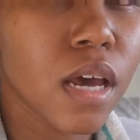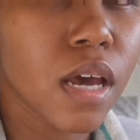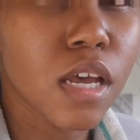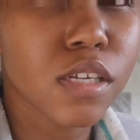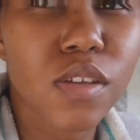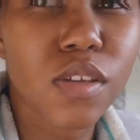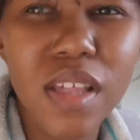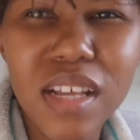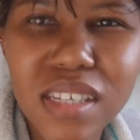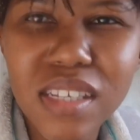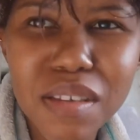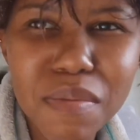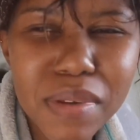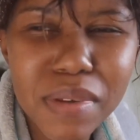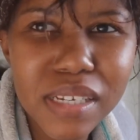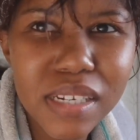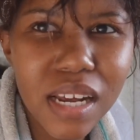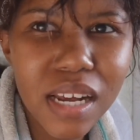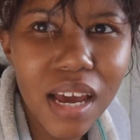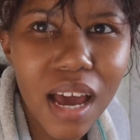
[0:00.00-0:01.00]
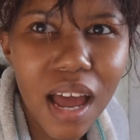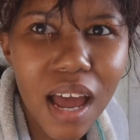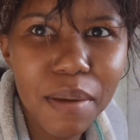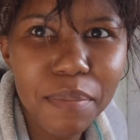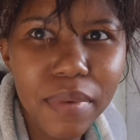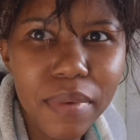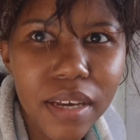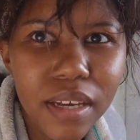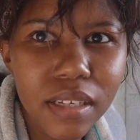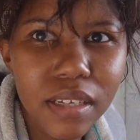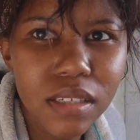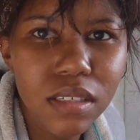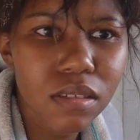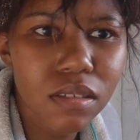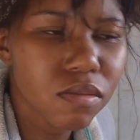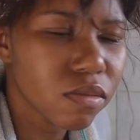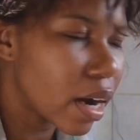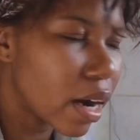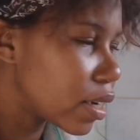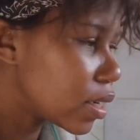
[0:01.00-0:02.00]
So that's the mistake I made
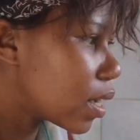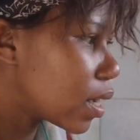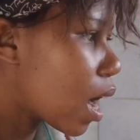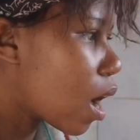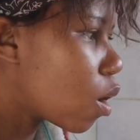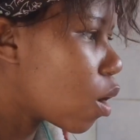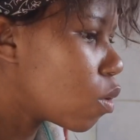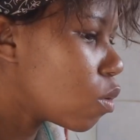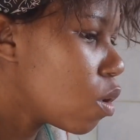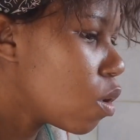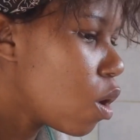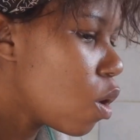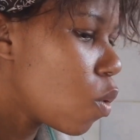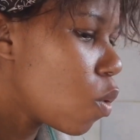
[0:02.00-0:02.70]
right now,